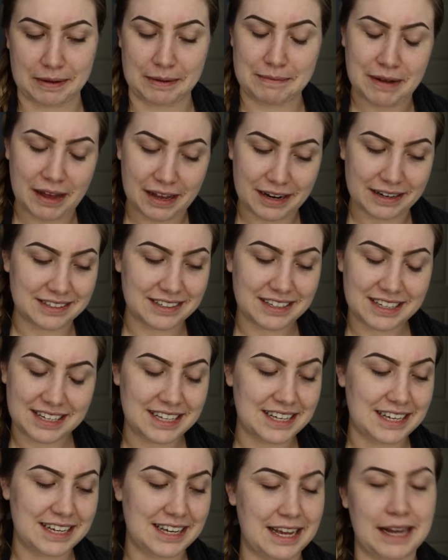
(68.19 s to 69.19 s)
I'm not
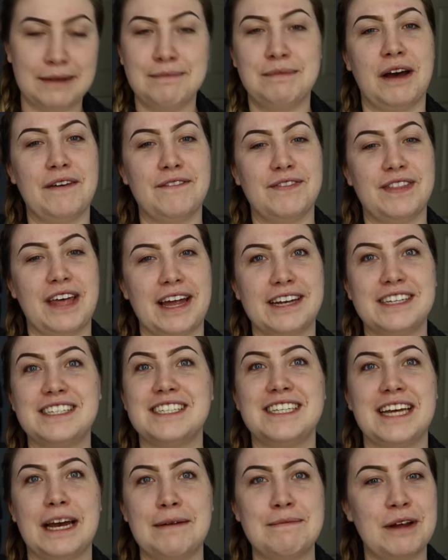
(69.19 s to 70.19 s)

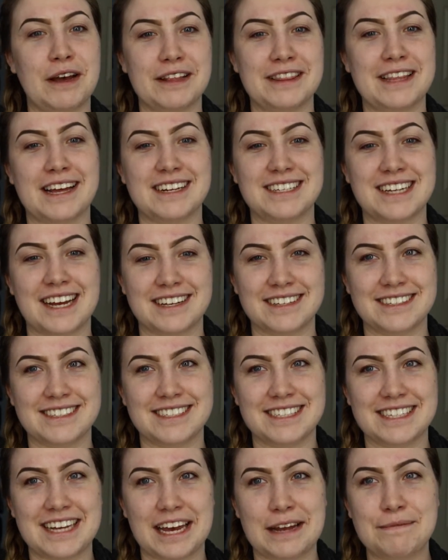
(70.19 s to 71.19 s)
that
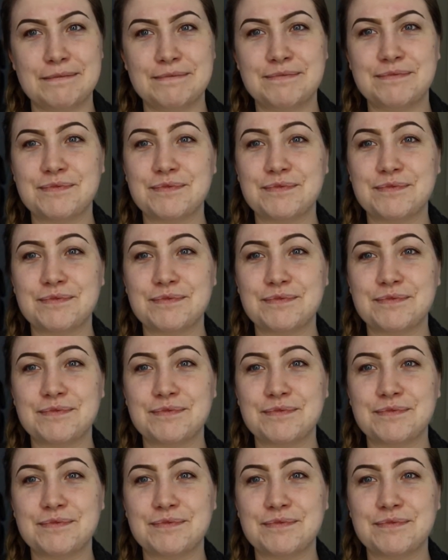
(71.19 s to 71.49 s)
talented yet.